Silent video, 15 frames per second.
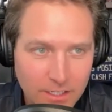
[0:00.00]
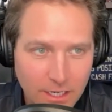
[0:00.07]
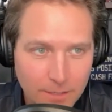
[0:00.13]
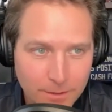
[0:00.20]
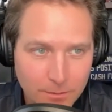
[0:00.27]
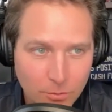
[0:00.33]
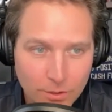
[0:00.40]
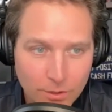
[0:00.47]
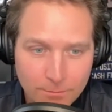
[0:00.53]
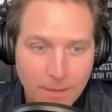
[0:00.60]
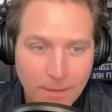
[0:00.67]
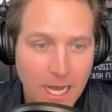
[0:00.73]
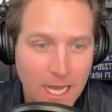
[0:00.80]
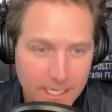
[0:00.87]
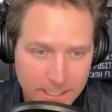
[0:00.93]
lot of people wouldn't
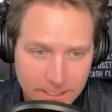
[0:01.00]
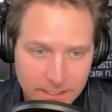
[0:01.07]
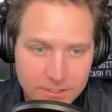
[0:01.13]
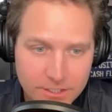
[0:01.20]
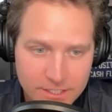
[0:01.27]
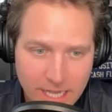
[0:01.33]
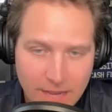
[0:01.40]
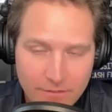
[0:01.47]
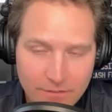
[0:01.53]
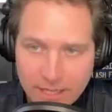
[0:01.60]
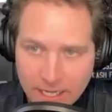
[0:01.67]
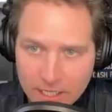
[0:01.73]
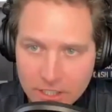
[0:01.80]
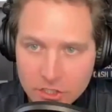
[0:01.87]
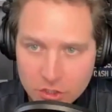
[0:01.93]
mind just having
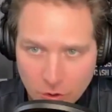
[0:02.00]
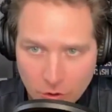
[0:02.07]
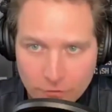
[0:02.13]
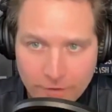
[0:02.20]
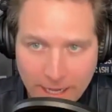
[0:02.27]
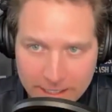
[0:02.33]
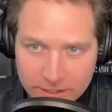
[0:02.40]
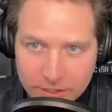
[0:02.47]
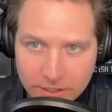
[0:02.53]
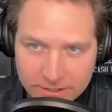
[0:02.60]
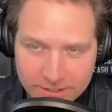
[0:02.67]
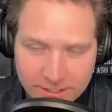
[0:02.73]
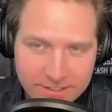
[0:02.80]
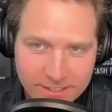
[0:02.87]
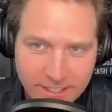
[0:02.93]
that control factor,
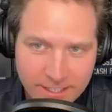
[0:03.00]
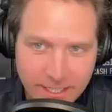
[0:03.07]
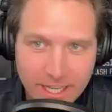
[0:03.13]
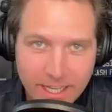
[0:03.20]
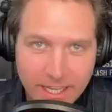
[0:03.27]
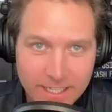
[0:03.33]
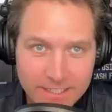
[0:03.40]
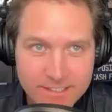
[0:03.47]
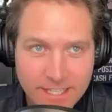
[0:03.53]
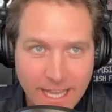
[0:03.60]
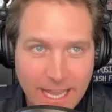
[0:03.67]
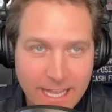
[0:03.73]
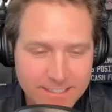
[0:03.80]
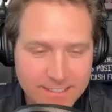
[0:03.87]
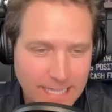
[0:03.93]
because it's the
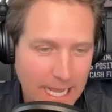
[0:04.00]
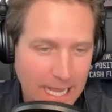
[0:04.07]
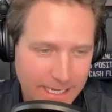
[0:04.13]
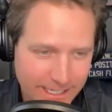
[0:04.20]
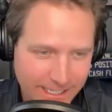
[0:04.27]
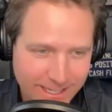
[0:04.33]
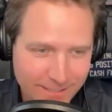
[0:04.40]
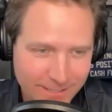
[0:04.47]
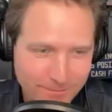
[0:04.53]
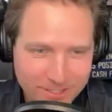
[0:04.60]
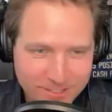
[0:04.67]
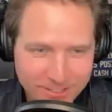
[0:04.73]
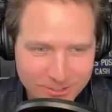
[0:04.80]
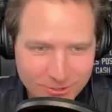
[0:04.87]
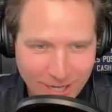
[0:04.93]
anxiety that
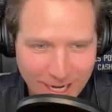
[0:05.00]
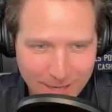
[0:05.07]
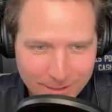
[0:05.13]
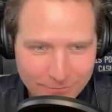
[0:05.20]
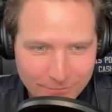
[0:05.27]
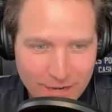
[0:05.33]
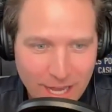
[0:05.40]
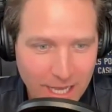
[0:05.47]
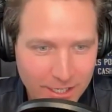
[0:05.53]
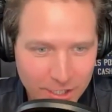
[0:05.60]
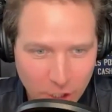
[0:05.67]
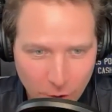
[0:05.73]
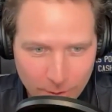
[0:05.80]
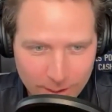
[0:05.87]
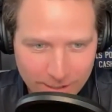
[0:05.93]
Mark's describing of not
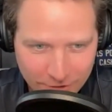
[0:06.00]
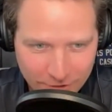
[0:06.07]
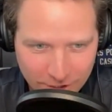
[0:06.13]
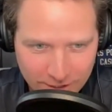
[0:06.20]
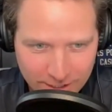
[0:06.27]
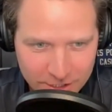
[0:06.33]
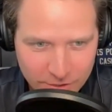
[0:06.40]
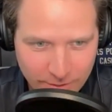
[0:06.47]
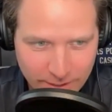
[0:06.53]
knowing if they're going to let